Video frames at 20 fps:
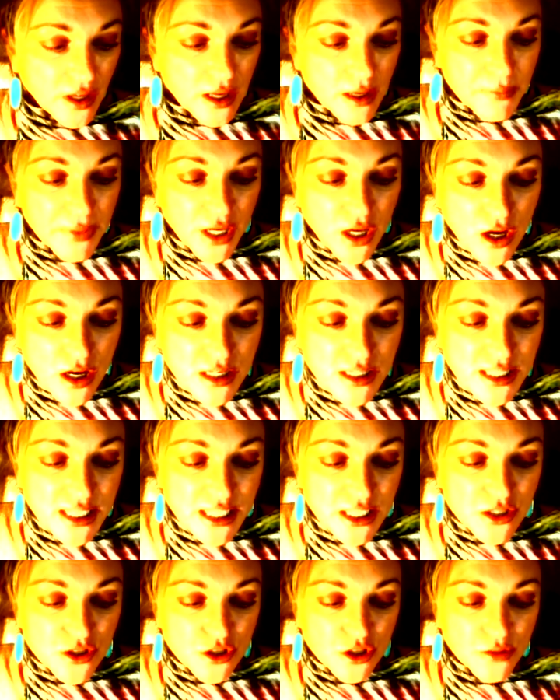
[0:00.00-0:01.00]
Because
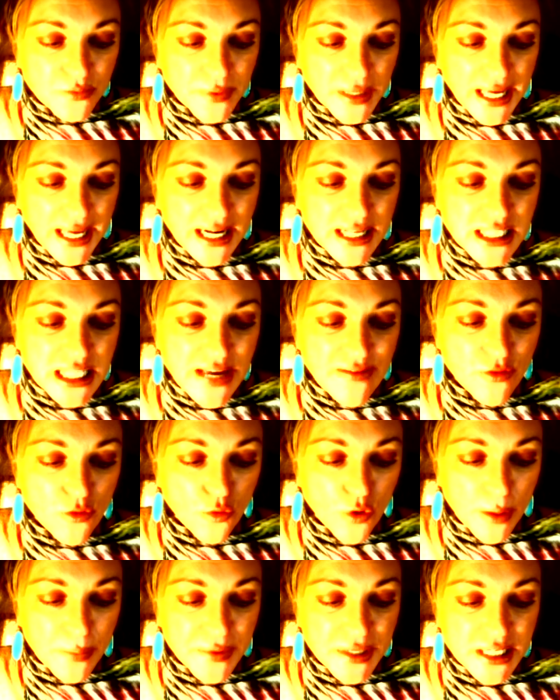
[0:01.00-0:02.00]
these two planets have a
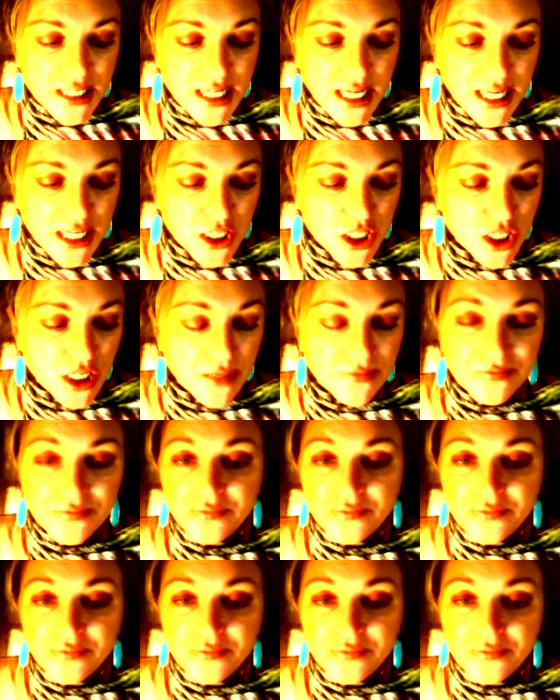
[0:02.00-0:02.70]
reputation